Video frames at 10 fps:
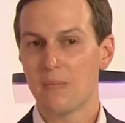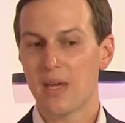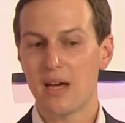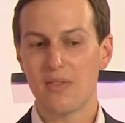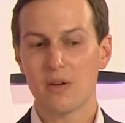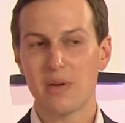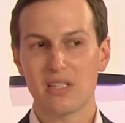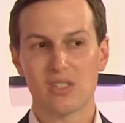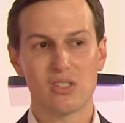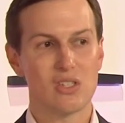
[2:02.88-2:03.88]
their
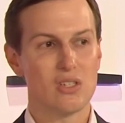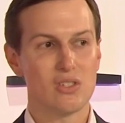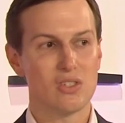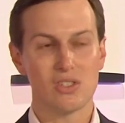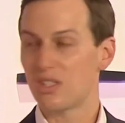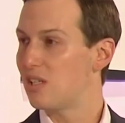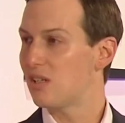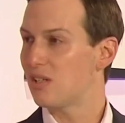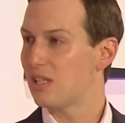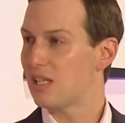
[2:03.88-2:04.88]
biggest concern is just
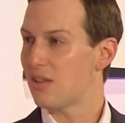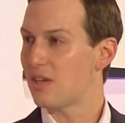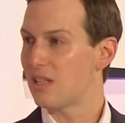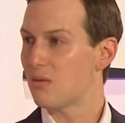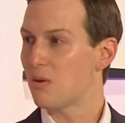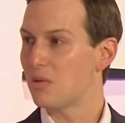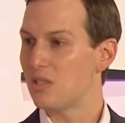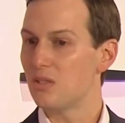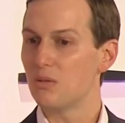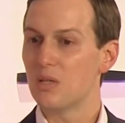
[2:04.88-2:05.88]
security. And I think that what we
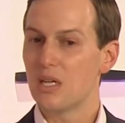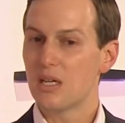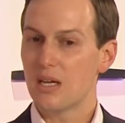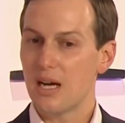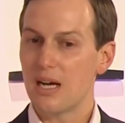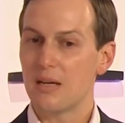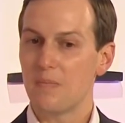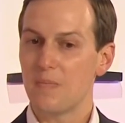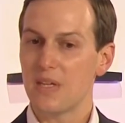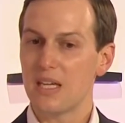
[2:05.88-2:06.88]
do
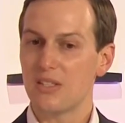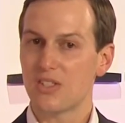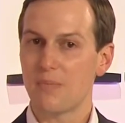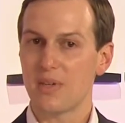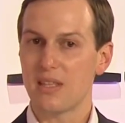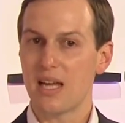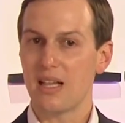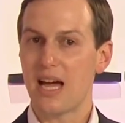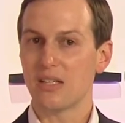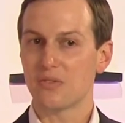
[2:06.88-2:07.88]
is something that
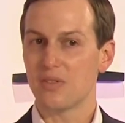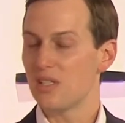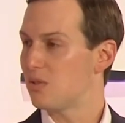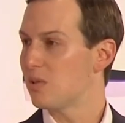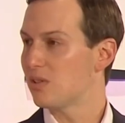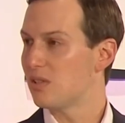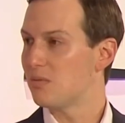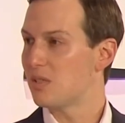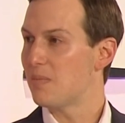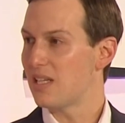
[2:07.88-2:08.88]
allows for Israel
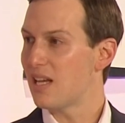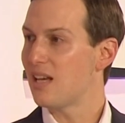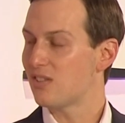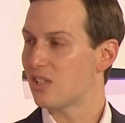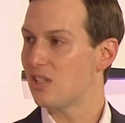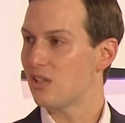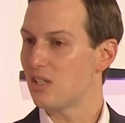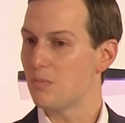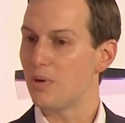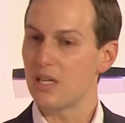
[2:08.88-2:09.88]
to maintain
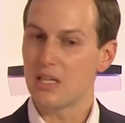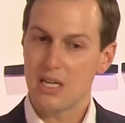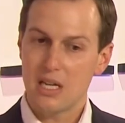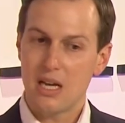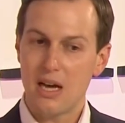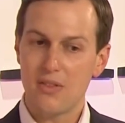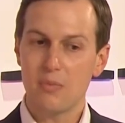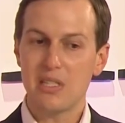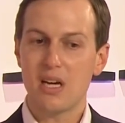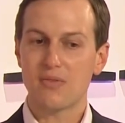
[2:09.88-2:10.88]
security, but there'll
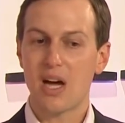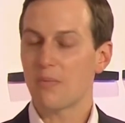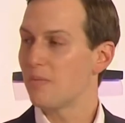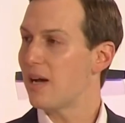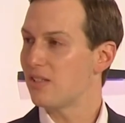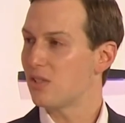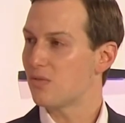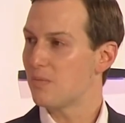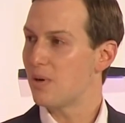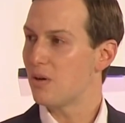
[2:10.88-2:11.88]
be tough compromises
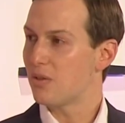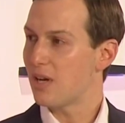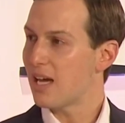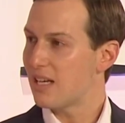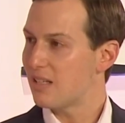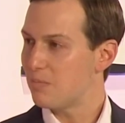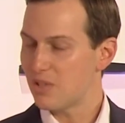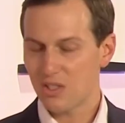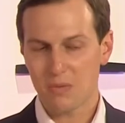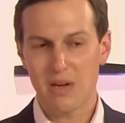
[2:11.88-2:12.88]
for both. You know, I had a
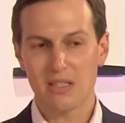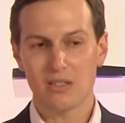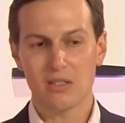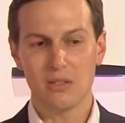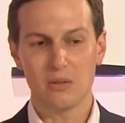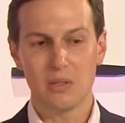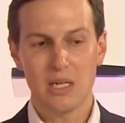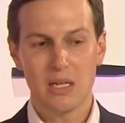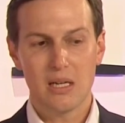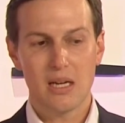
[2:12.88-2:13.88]
business mentor who
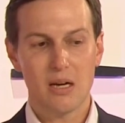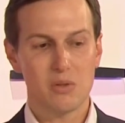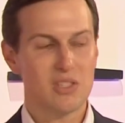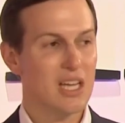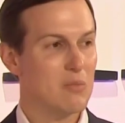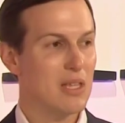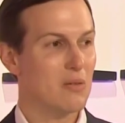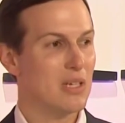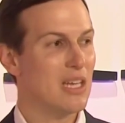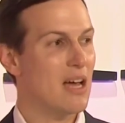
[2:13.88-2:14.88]
would say to me
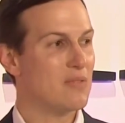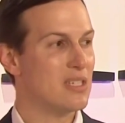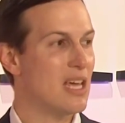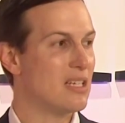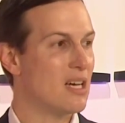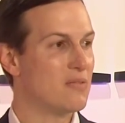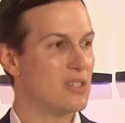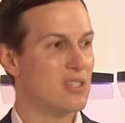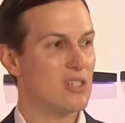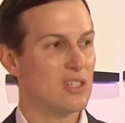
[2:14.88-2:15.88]
that when he'd have to take tough
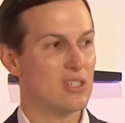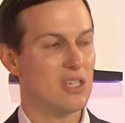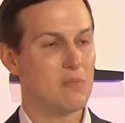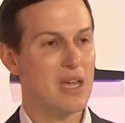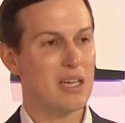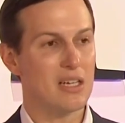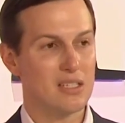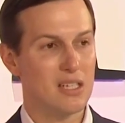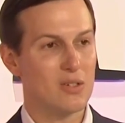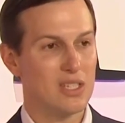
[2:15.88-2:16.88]
decisions, he'd make
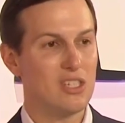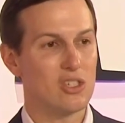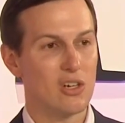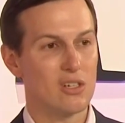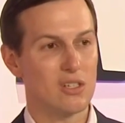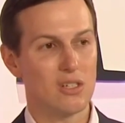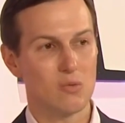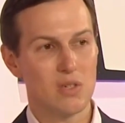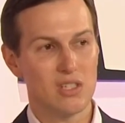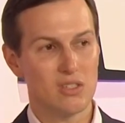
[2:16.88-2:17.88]
a T-chart,
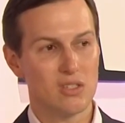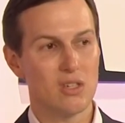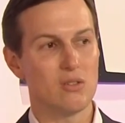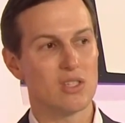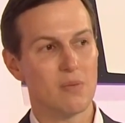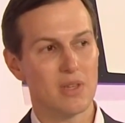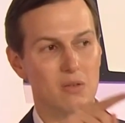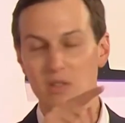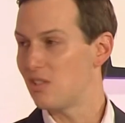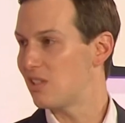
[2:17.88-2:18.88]
reasons to do
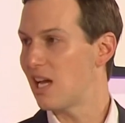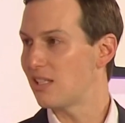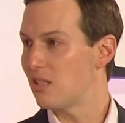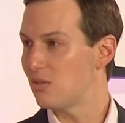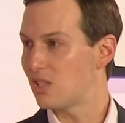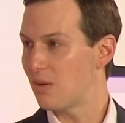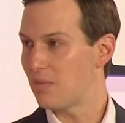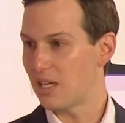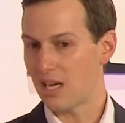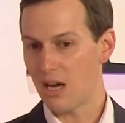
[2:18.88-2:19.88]
something, reasons not to do
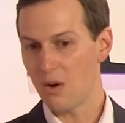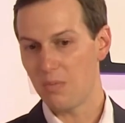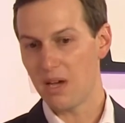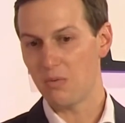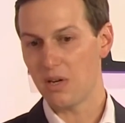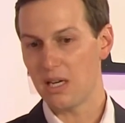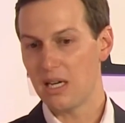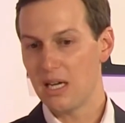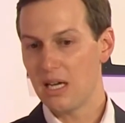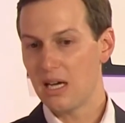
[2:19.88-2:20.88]
something. And I hope that when
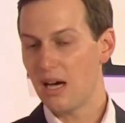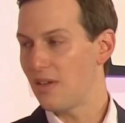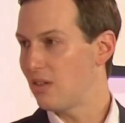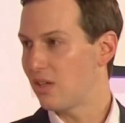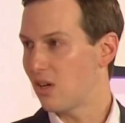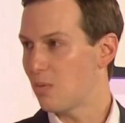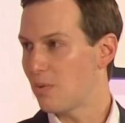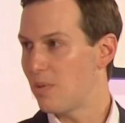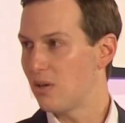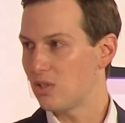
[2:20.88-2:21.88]
they look at our
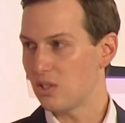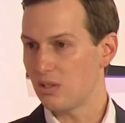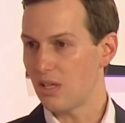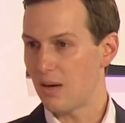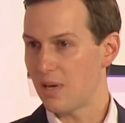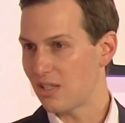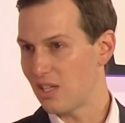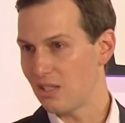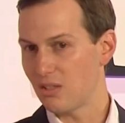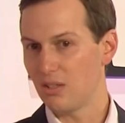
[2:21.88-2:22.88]
proposal, I'm not
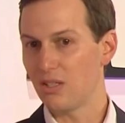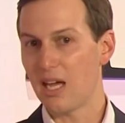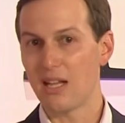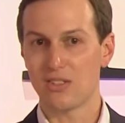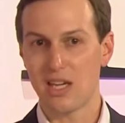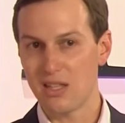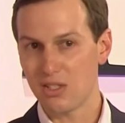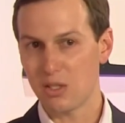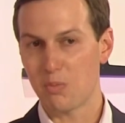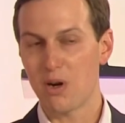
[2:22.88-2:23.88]
saying they're going to look at it and say
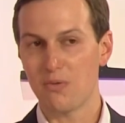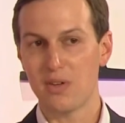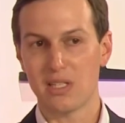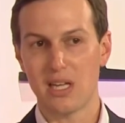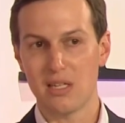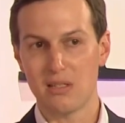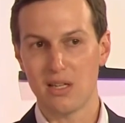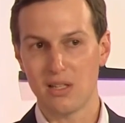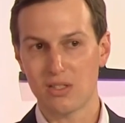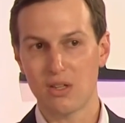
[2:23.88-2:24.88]
this is perfect and
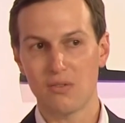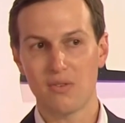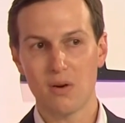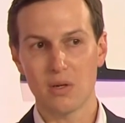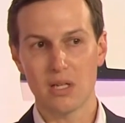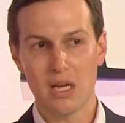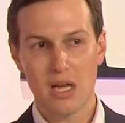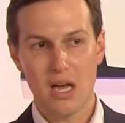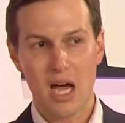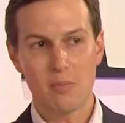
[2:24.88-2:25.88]
let's go forward.
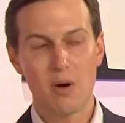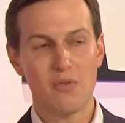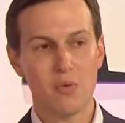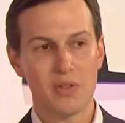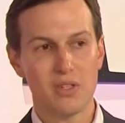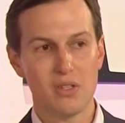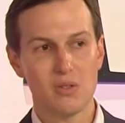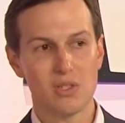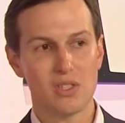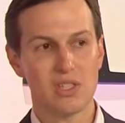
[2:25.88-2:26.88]
I'm hopeful what they'll
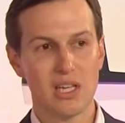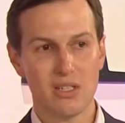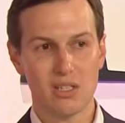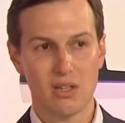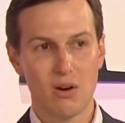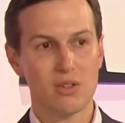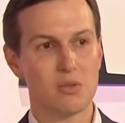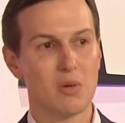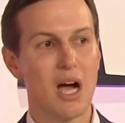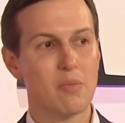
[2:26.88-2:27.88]
do is to say, look, there are
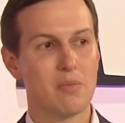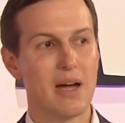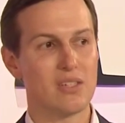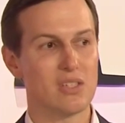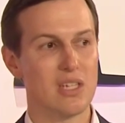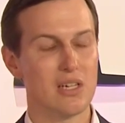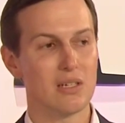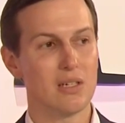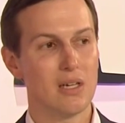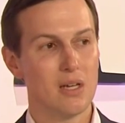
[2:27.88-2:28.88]
some compromises
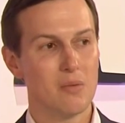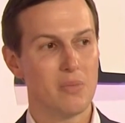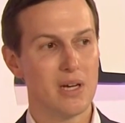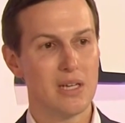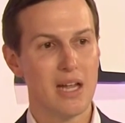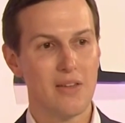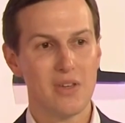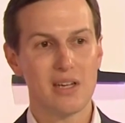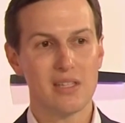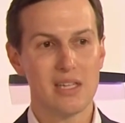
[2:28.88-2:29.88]
here, but at
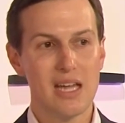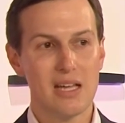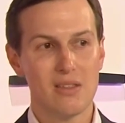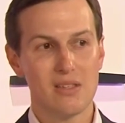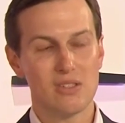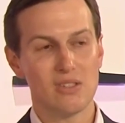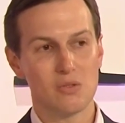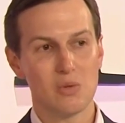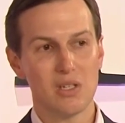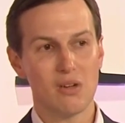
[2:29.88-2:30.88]
the end of the day, this
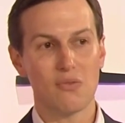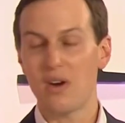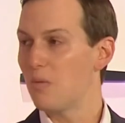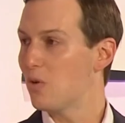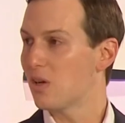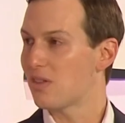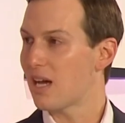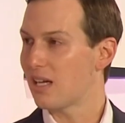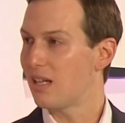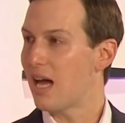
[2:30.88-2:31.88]
is really a framework
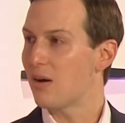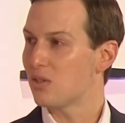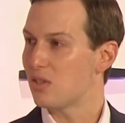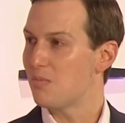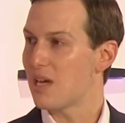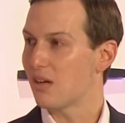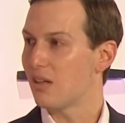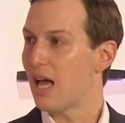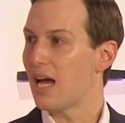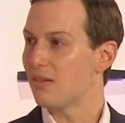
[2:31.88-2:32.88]
that can allow us to make
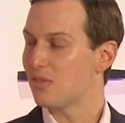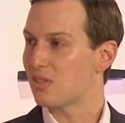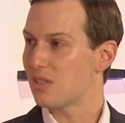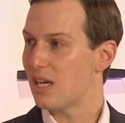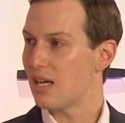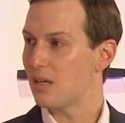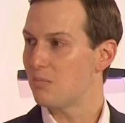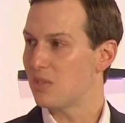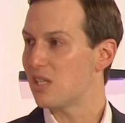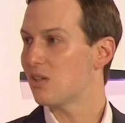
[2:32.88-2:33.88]
our lives
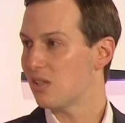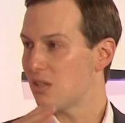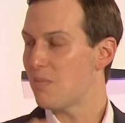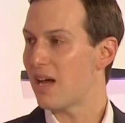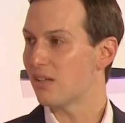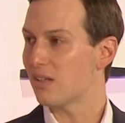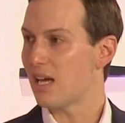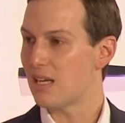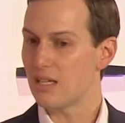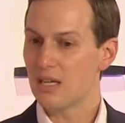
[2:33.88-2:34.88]
materially better.
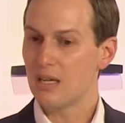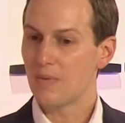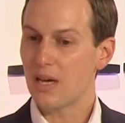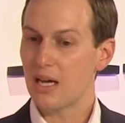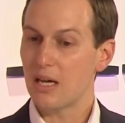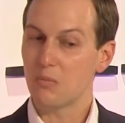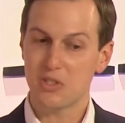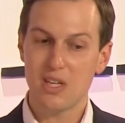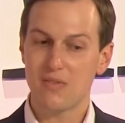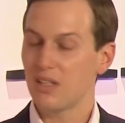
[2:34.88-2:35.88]
And we'll
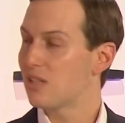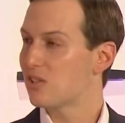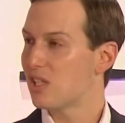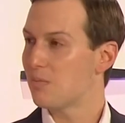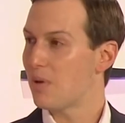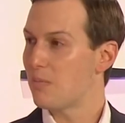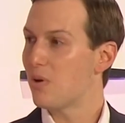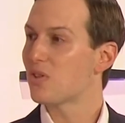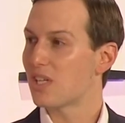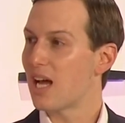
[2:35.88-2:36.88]
see if the leadership on
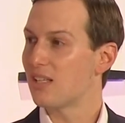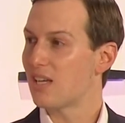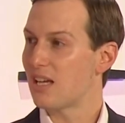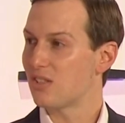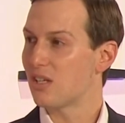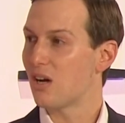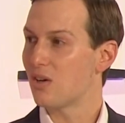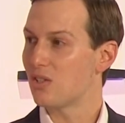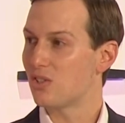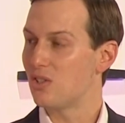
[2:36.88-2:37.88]
both sides has the
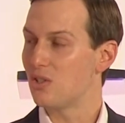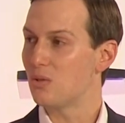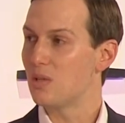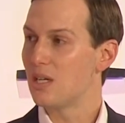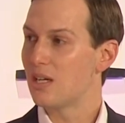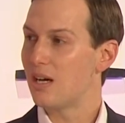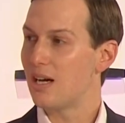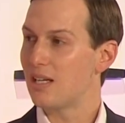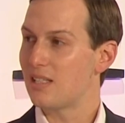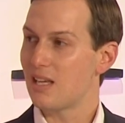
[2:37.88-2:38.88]
courage to
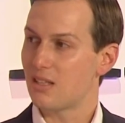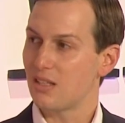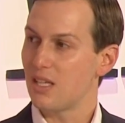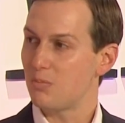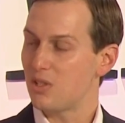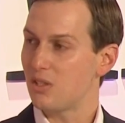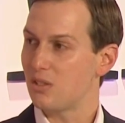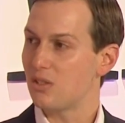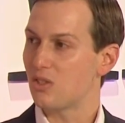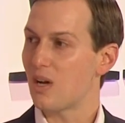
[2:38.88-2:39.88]
take the leap
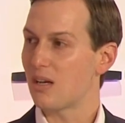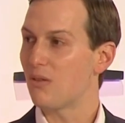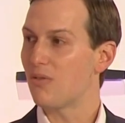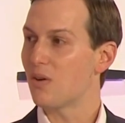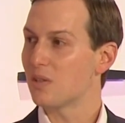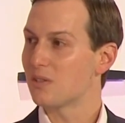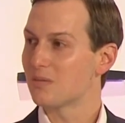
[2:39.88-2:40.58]
to try to go forward.